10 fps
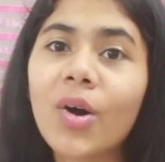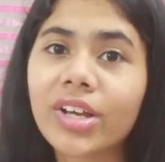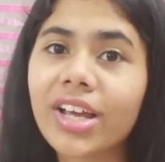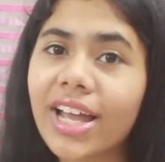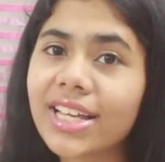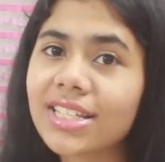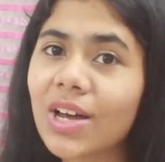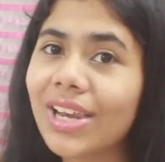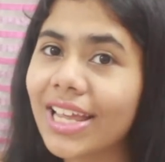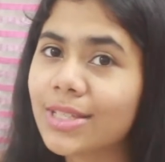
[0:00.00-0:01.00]
Okay guys,
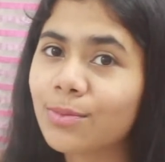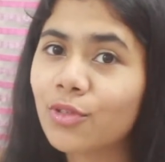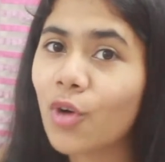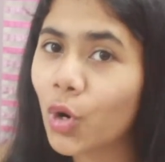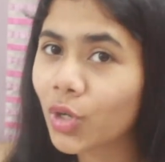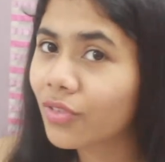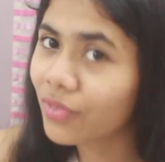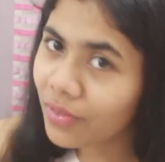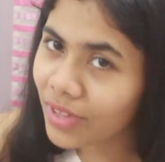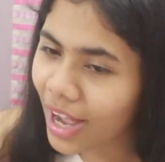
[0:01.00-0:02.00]
now let's move on to the
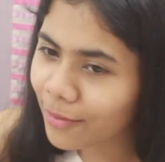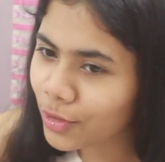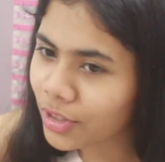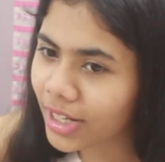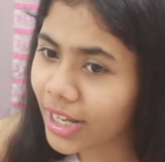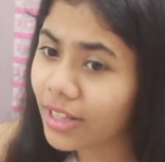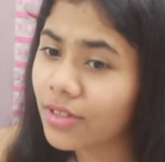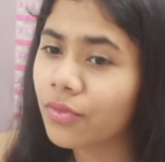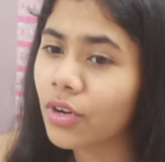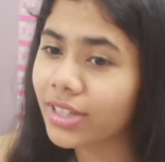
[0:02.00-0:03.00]
fifth hack for
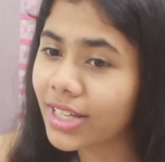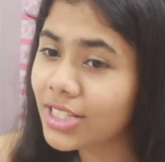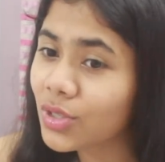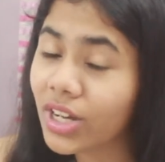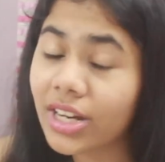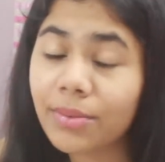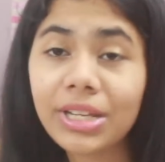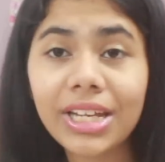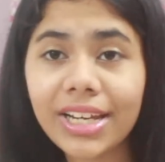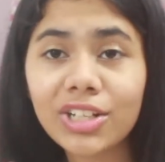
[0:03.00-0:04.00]
today. For this, you're gonna
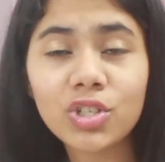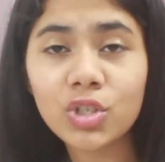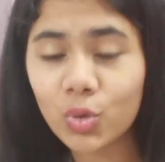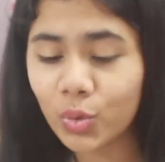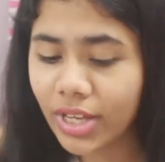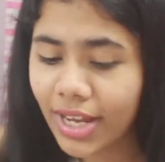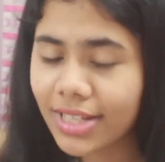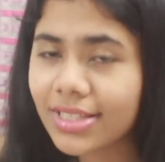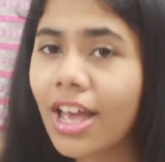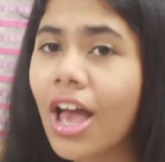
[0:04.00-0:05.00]
be needing just two
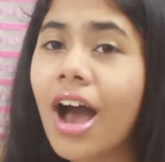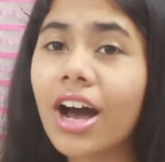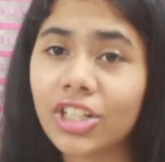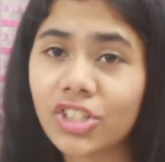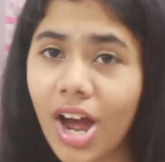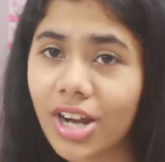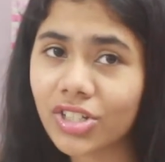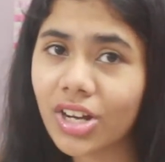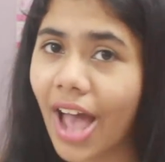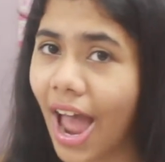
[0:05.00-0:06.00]
things, a
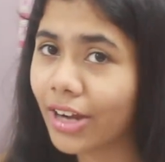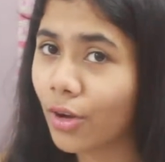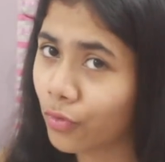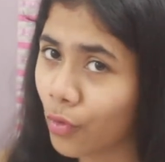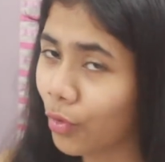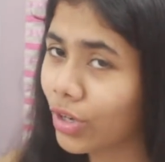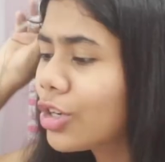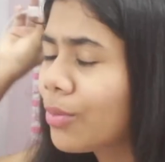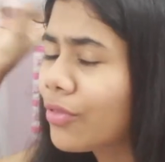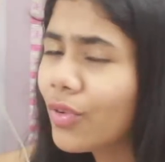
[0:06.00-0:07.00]
charger and a phone.
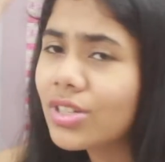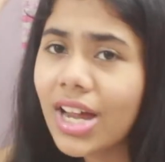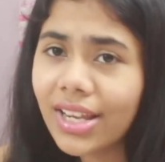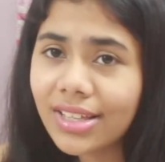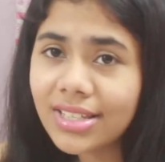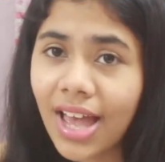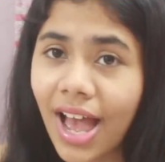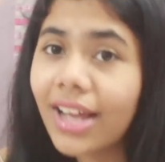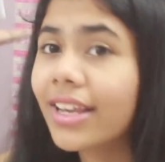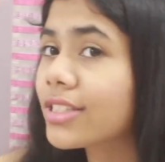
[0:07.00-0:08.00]
So before starting this
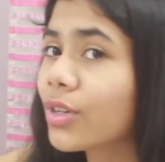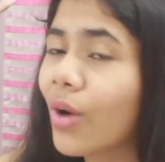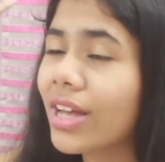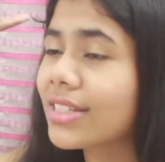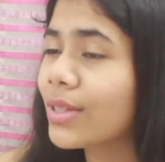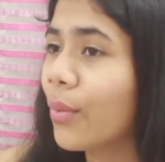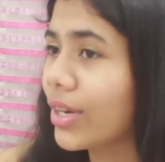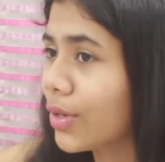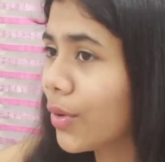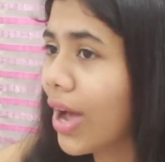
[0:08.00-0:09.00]
hack, let's go and see the
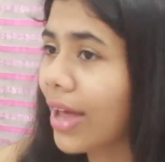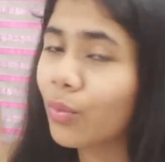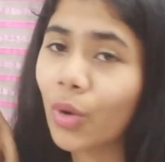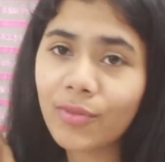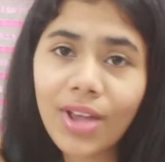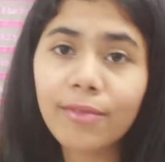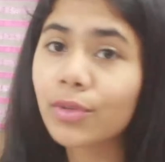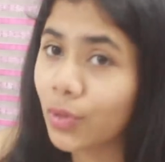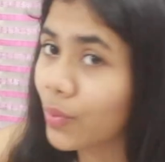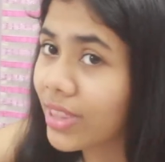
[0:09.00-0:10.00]
video and what we have
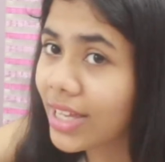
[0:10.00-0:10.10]
to do in